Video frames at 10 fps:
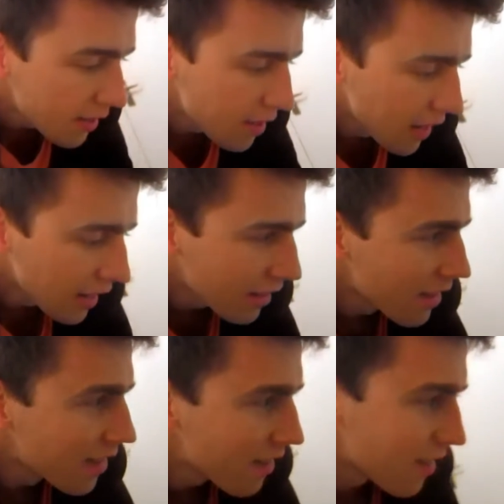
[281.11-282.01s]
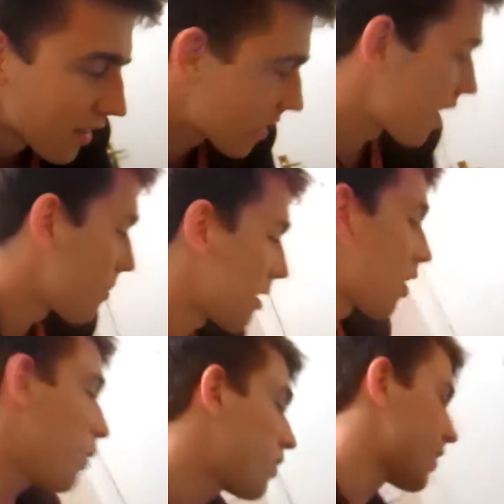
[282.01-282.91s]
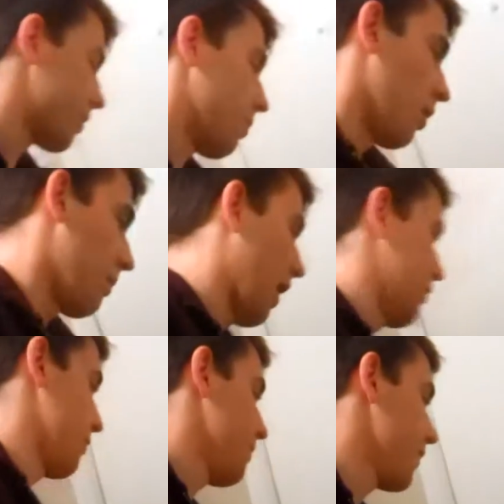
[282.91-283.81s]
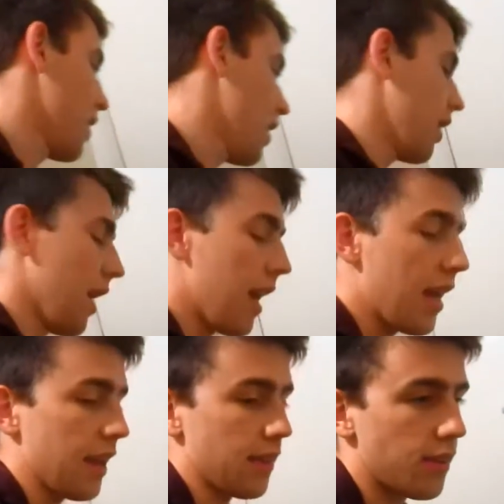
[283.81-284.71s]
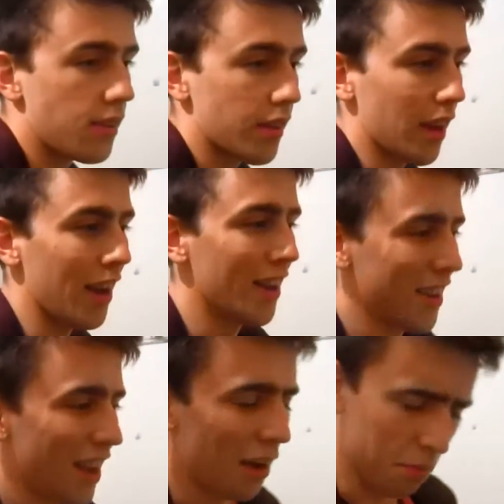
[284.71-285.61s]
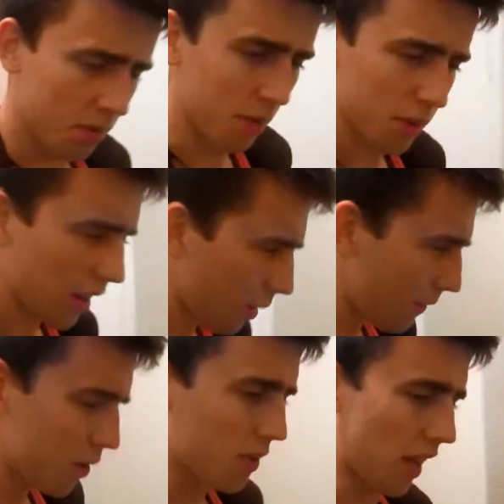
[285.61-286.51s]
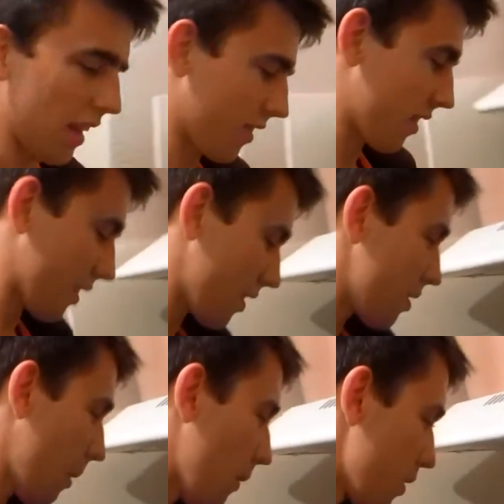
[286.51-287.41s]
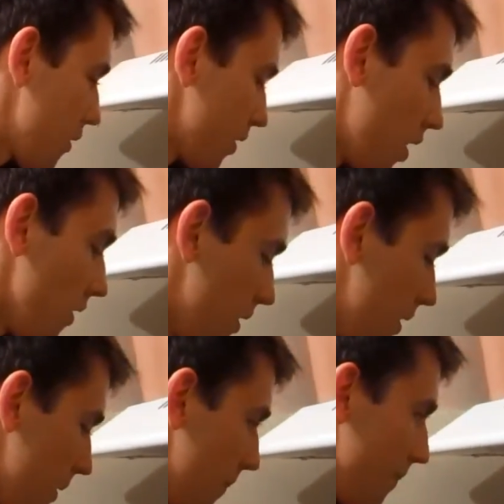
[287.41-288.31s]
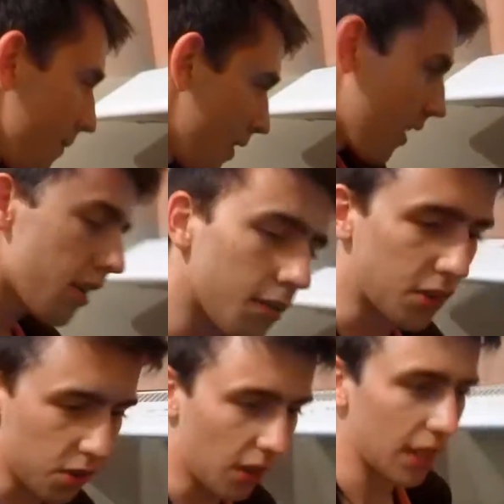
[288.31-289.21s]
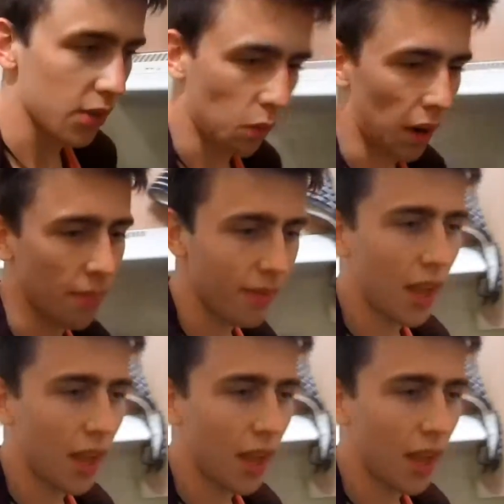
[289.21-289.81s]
thing that's going to be noticeable about them is, I was getting confused then, because I can smell the oven on, and the oven's on, that's why.